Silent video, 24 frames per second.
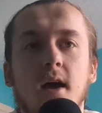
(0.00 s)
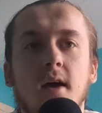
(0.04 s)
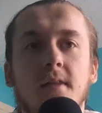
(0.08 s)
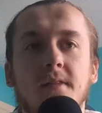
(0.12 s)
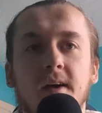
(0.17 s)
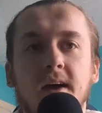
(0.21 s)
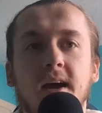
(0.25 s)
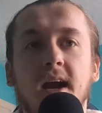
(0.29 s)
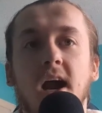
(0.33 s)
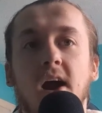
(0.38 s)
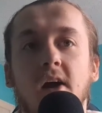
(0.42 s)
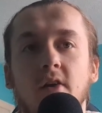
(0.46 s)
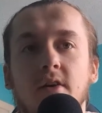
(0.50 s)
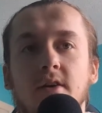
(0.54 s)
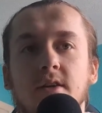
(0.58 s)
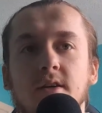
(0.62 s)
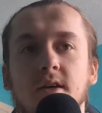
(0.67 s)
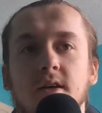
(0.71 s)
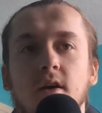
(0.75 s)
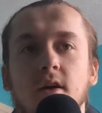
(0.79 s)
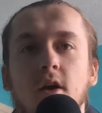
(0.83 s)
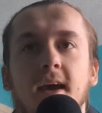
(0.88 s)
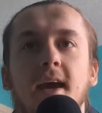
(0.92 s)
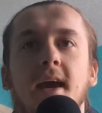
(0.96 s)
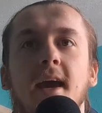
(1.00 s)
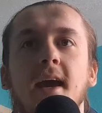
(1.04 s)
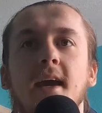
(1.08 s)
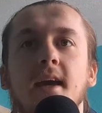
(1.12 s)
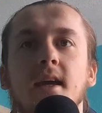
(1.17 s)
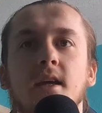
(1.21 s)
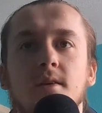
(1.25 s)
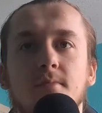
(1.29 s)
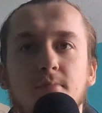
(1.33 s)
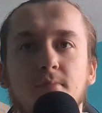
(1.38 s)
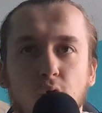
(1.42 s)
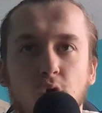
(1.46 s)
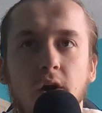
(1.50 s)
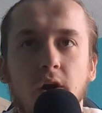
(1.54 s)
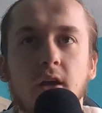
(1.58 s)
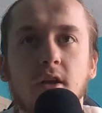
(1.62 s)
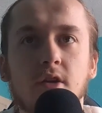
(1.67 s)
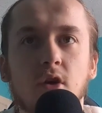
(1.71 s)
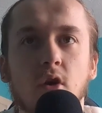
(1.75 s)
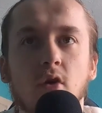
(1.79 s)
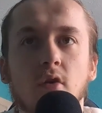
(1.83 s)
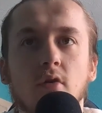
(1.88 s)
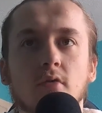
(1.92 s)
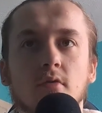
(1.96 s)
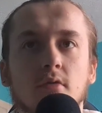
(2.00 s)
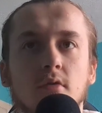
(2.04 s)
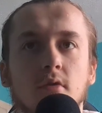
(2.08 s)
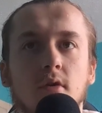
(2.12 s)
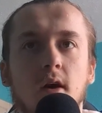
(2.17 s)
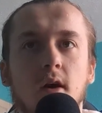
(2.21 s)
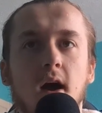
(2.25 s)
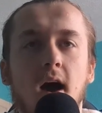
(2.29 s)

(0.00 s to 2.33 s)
the character is pretty dull,